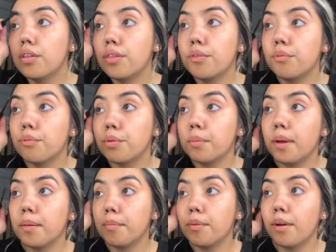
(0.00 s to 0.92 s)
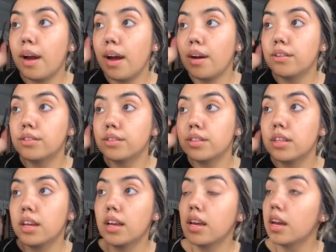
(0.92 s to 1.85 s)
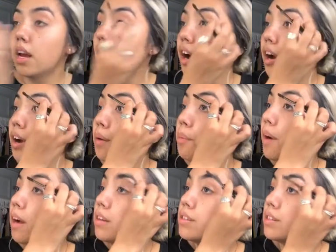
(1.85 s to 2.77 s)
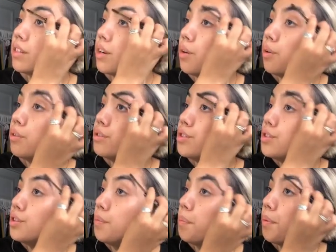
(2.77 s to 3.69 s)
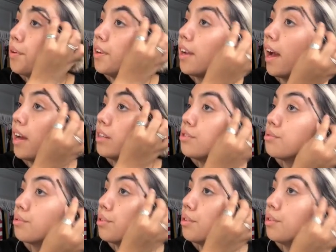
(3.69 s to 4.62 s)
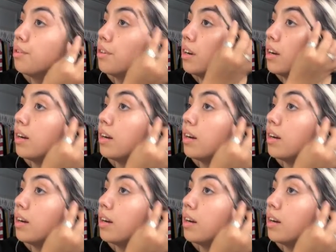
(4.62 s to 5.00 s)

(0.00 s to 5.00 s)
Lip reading: through my brows. Her brows look super natural,